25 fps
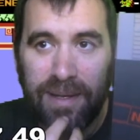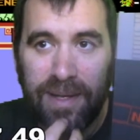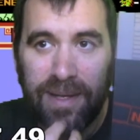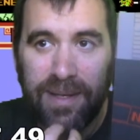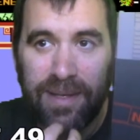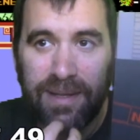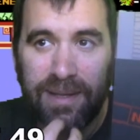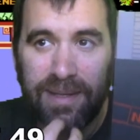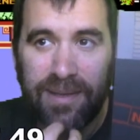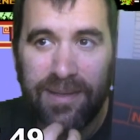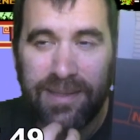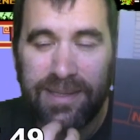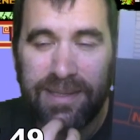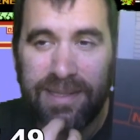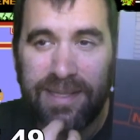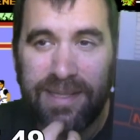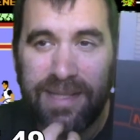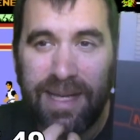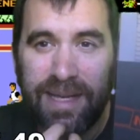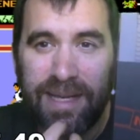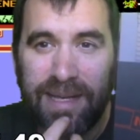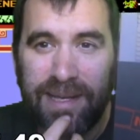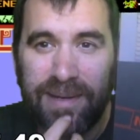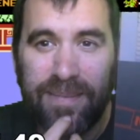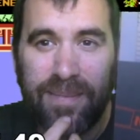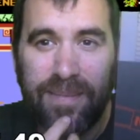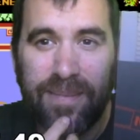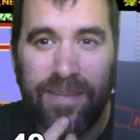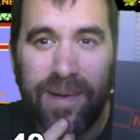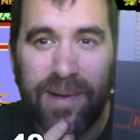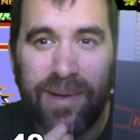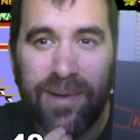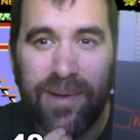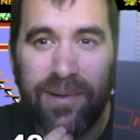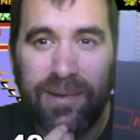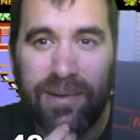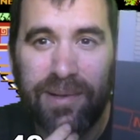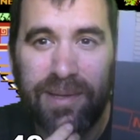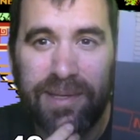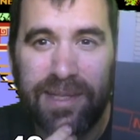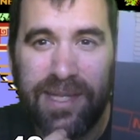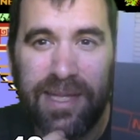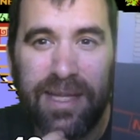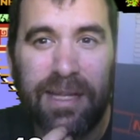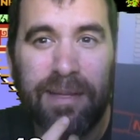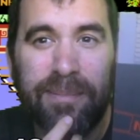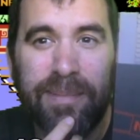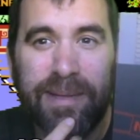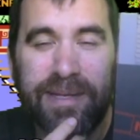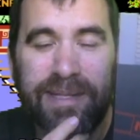then there's a second mode that's a
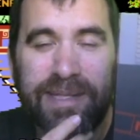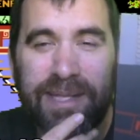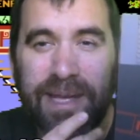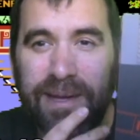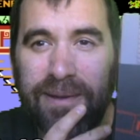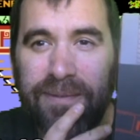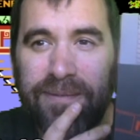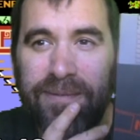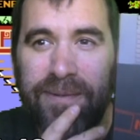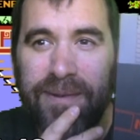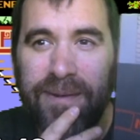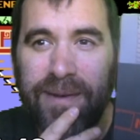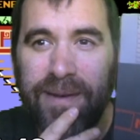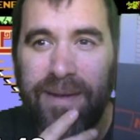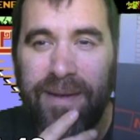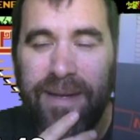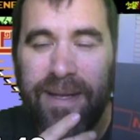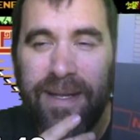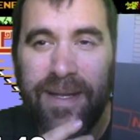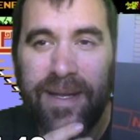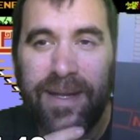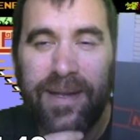little bit tougher.